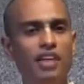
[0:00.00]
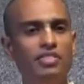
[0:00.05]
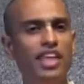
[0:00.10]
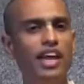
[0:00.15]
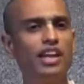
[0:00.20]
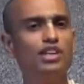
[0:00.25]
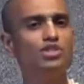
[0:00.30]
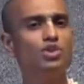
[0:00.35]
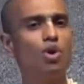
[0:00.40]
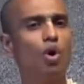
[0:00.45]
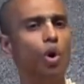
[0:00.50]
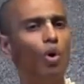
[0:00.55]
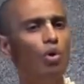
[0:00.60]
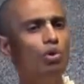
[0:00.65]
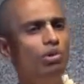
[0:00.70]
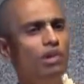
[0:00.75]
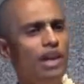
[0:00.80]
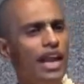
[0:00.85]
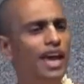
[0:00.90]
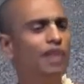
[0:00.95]
there is
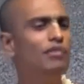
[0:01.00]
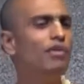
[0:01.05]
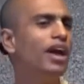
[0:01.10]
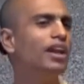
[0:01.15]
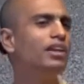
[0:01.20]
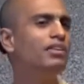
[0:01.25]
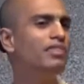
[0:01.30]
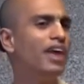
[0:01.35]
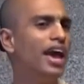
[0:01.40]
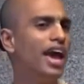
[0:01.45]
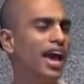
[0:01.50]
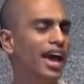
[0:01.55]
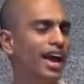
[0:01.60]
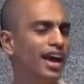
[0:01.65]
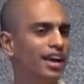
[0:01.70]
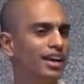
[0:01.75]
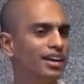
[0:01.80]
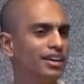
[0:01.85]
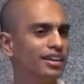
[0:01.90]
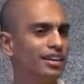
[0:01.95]
only one
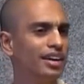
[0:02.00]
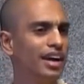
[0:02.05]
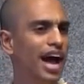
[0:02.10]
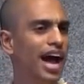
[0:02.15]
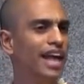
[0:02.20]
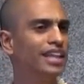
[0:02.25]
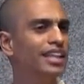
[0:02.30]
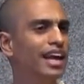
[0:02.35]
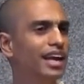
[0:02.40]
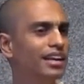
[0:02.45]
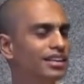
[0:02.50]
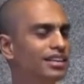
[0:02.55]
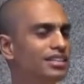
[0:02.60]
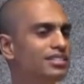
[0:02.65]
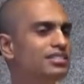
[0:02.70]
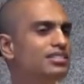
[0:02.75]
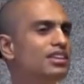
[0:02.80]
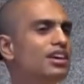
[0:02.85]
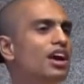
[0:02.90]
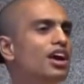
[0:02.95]
way, and that
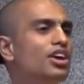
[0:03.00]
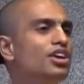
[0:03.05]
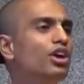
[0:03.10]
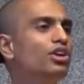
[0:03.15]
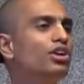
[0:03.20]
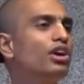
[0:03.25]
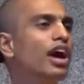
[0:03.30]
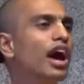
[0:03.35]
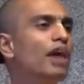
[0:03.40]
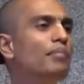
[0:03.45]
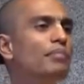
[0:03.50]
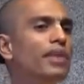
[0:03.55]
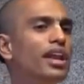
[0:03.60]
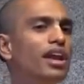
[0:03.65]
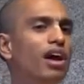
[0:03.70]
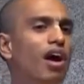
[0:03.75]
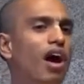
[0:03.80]
is you have to come in